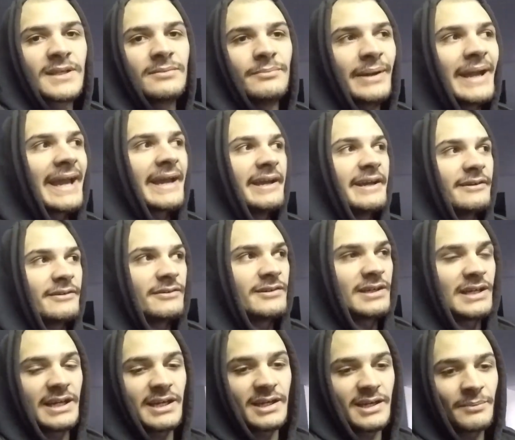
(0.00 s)
But yeah,
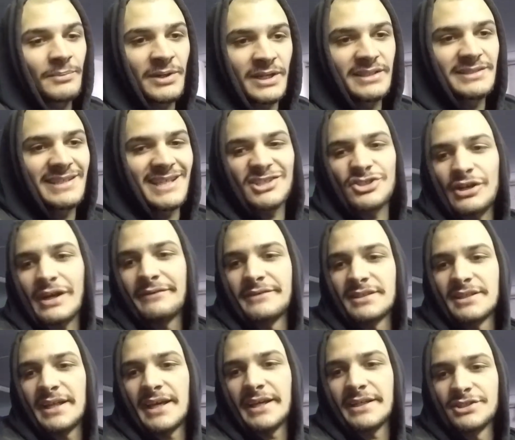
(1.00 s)
I'm gonna test drive it
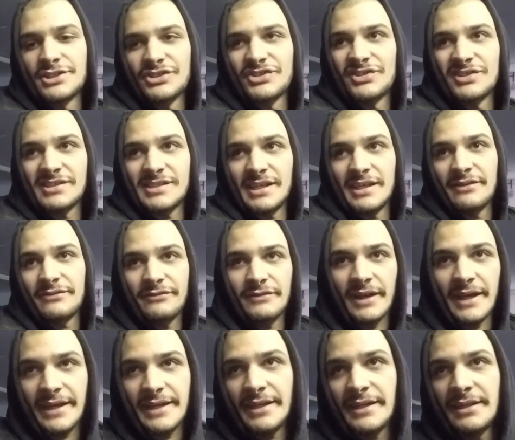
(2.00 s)
today just to see if
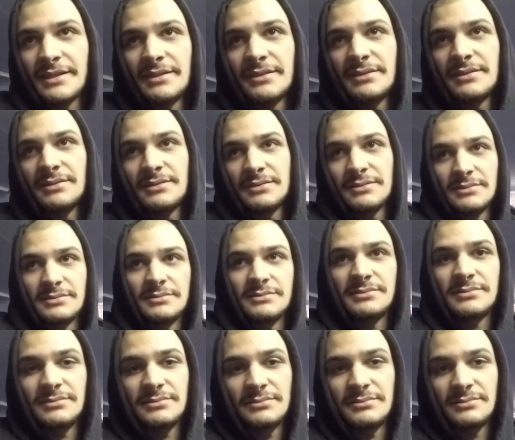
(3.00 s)
like
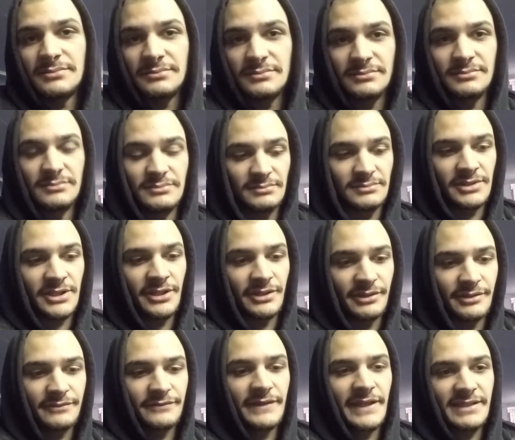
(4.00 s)

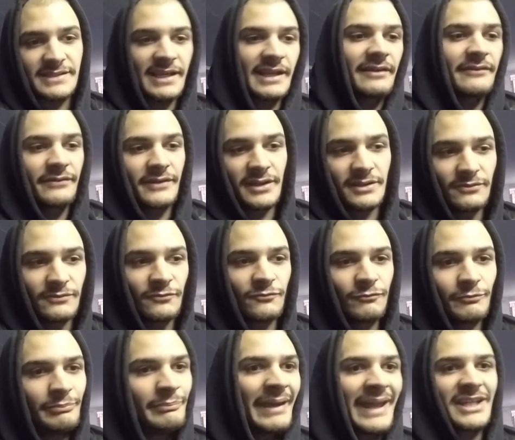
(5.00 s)
if there's
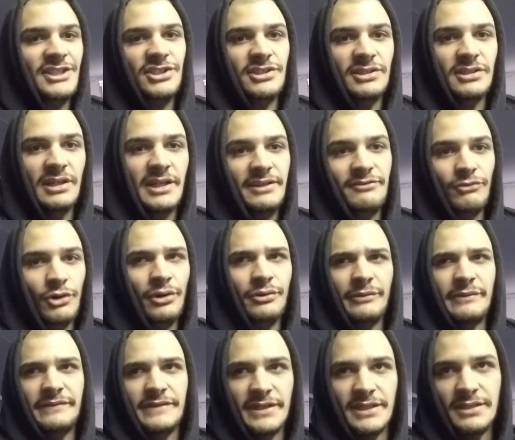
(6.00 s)
anything majorly
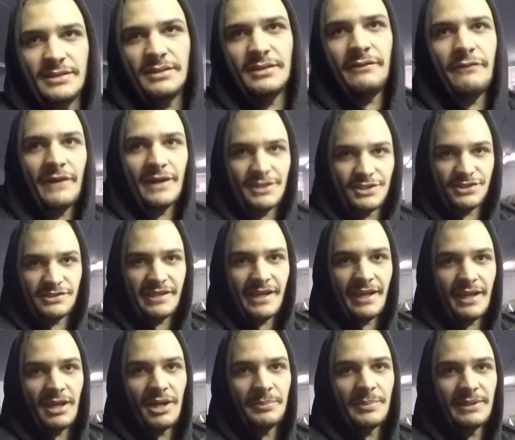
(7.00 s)
wrong with it. If I just
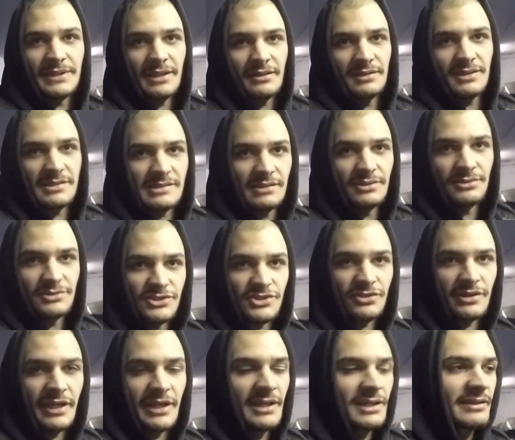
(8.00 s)
take it up and down this little
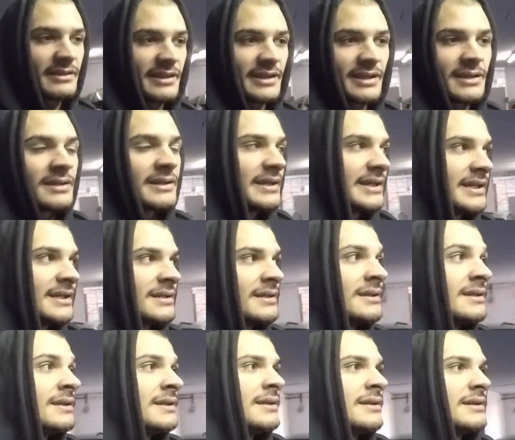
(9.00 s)
straight thing here,
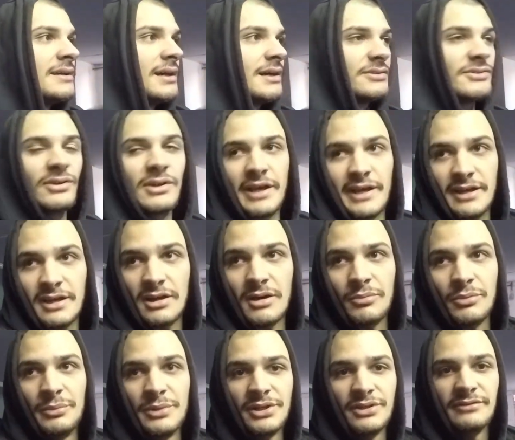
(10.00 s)
I'll do like a
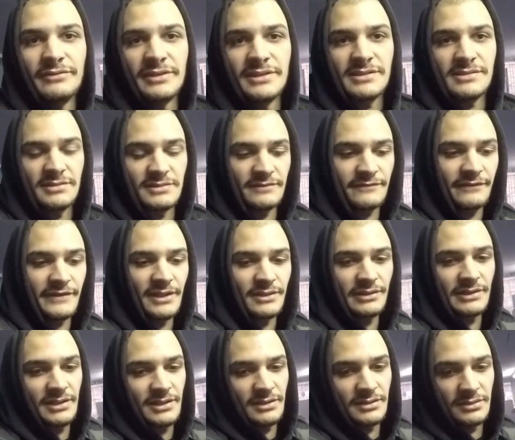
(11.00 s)
couple maneuvers and
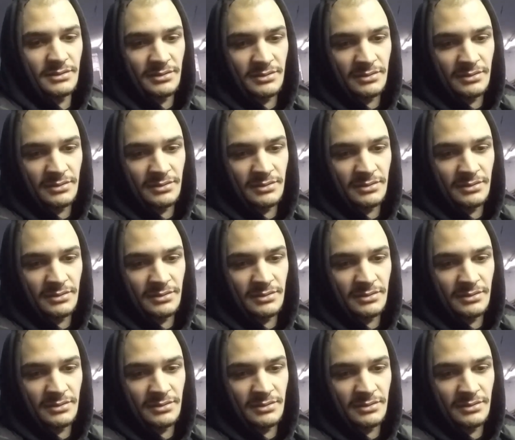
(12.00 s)
feel the,